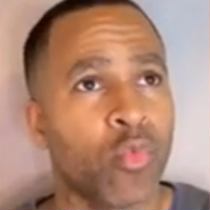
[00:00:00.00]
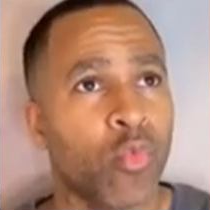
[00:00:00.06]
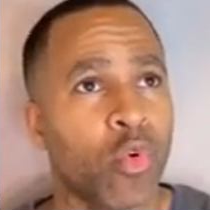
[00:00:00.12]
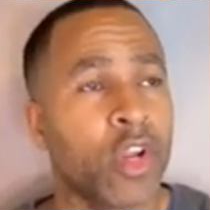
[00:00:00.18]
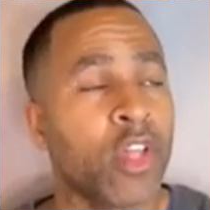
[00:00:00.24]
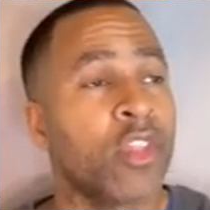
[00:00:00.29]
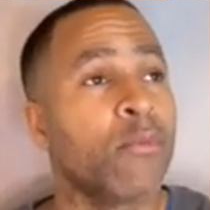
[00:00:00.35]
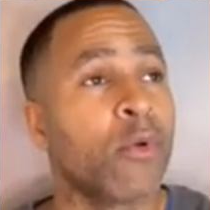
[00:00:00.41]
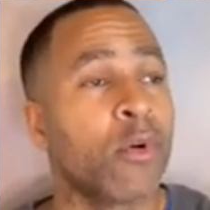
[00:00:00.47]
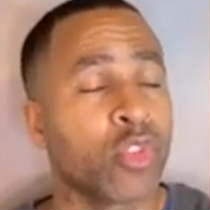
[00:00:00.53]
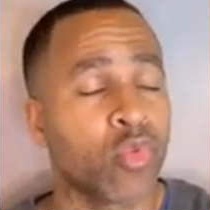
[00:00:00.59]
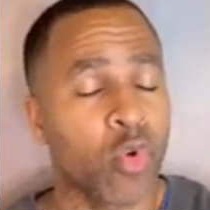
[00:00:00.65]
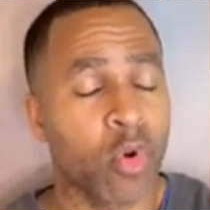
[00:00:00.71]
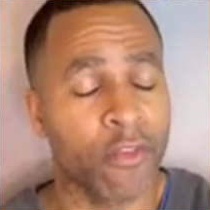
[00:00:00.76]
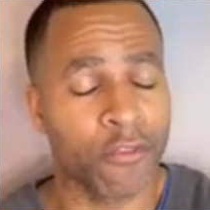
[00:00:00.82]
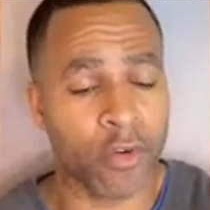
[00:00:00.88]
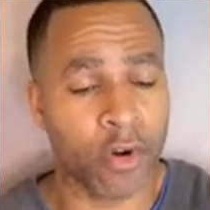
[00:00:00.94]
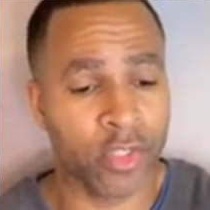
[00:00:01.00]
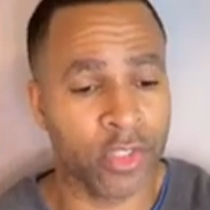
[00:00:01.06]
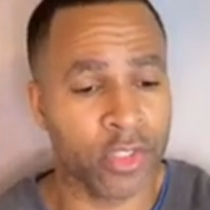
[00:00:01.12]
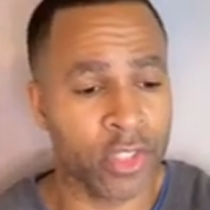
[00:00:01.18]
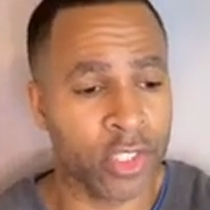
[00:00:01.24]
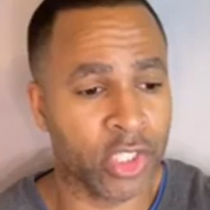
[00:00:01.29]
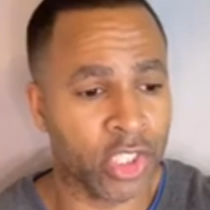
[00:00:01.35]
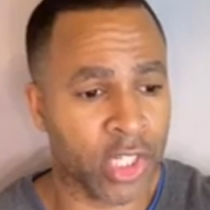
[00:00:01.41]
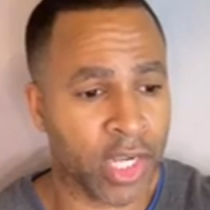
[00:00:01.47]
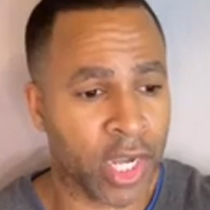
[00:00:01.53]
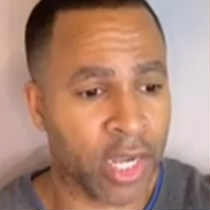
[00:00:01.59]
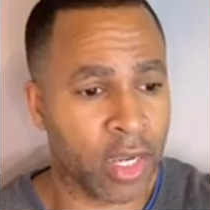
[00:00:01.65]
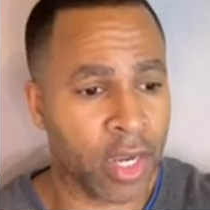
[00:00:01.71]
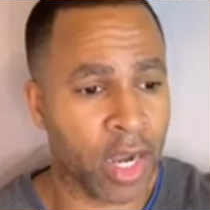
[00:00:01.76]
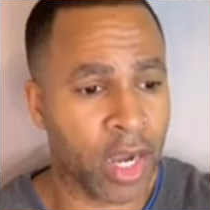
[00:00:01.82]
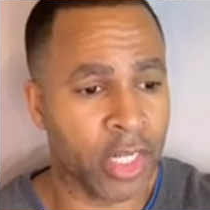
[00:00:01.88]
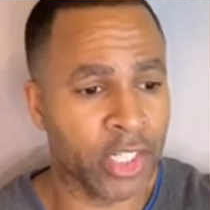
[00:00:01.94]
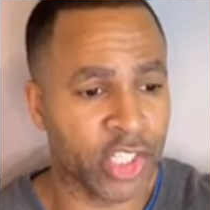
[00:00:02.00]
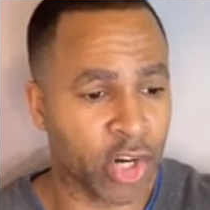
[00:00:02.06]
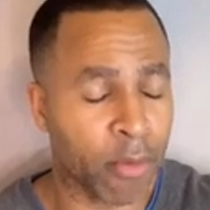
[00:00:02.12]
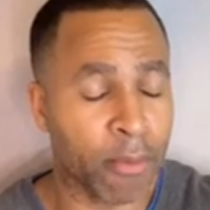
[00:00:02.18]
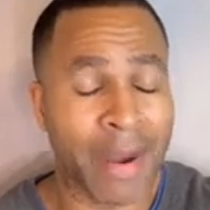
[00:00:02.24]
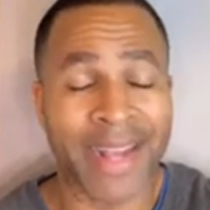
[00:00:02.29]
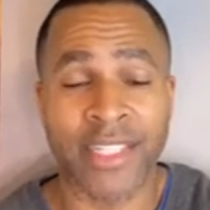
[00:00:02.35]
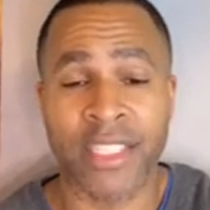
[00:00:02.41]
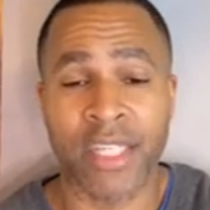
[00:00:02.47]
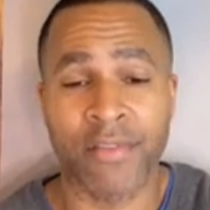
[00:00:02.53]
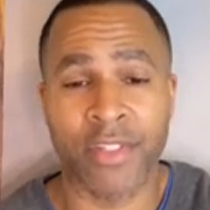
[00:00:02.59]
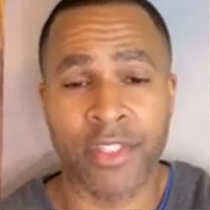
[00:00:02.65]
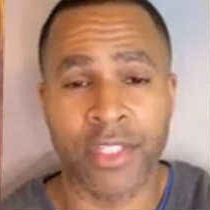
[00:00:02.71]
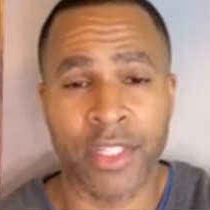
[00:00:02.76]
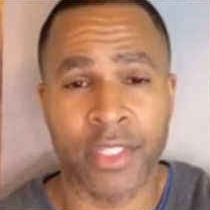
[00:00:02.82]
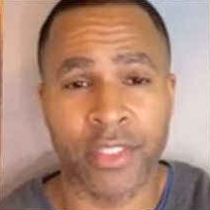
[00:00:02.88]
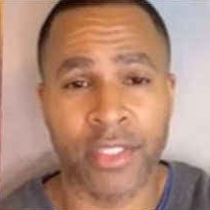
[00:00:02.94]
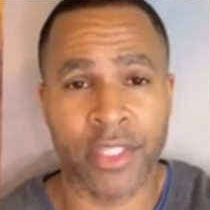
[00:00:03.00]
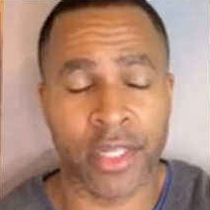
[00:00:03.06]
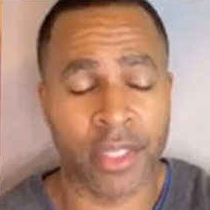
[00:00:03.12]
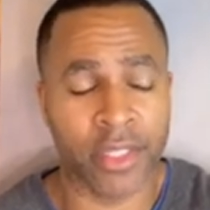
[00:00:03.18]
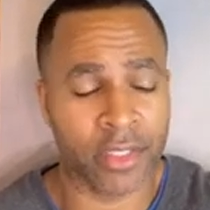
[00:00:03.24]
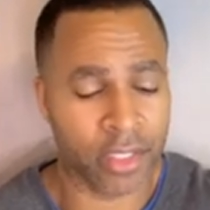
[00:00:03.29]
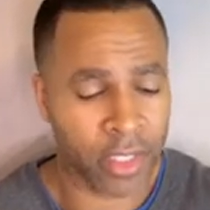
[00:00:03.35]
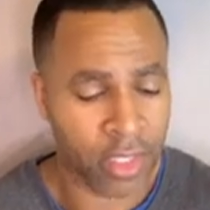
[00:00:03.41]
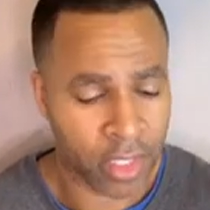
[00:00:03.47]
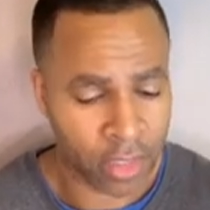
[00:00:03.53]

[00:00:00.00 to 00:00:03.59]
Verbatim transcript: one of the most quoted verses in John uh, Jeremiah 17 says,